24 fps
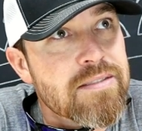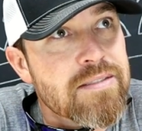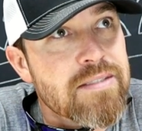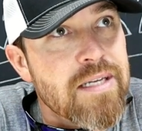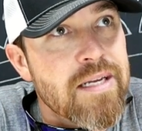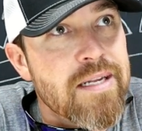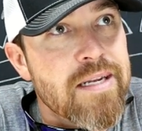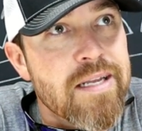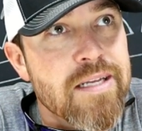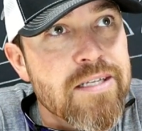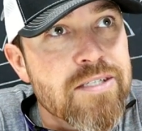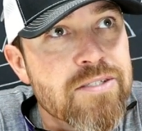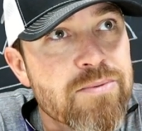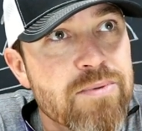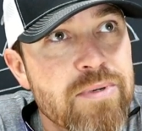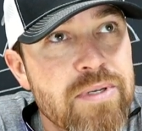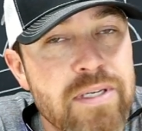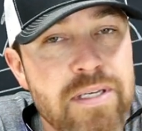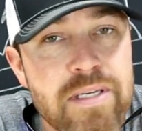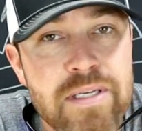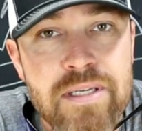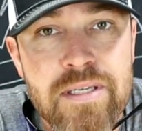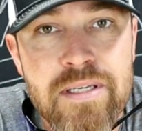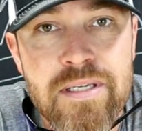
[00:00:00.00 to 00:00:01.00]
Yeah, next
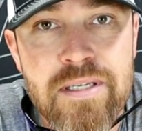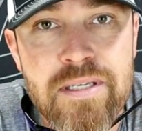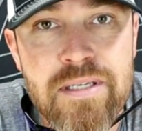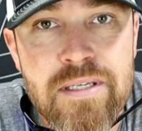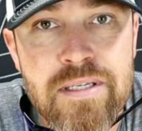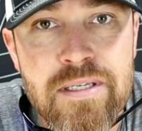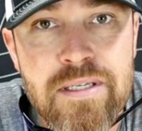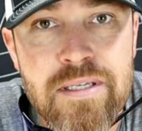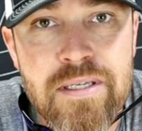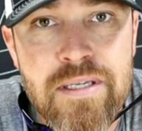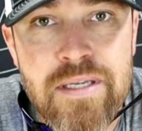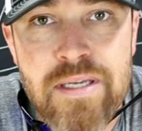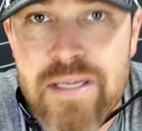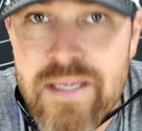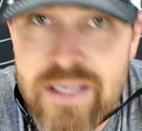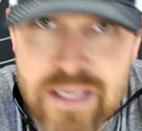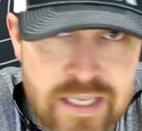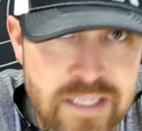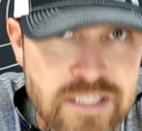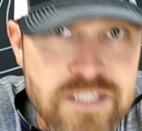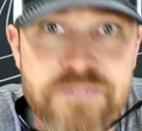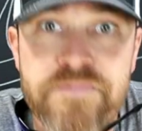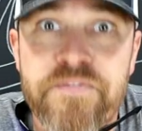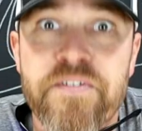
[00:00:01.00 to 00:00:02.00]
week.
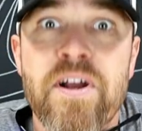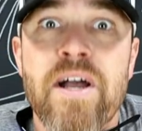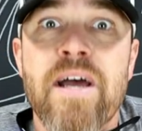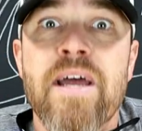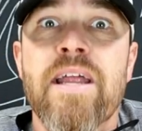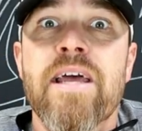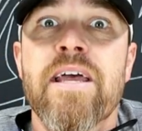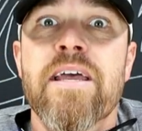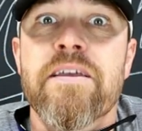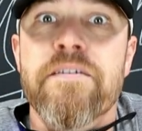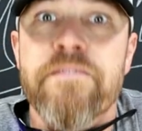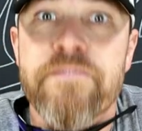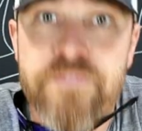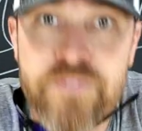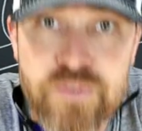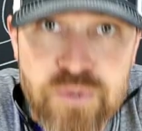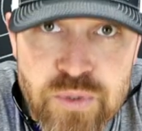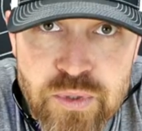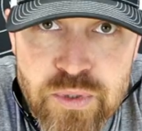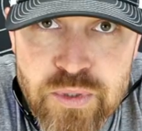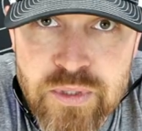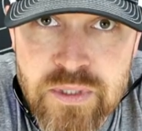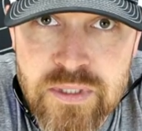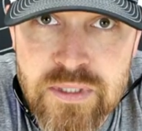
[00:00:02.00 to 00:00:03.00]
It's Friday,
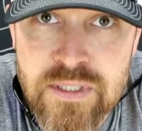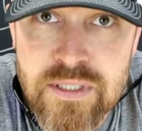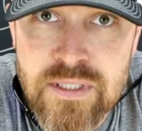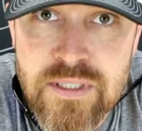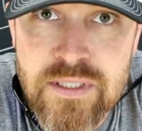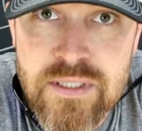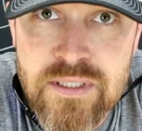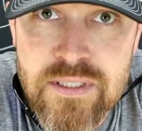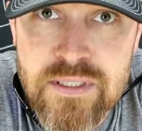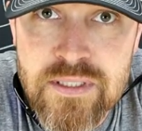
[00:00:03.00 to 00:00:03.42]
fool.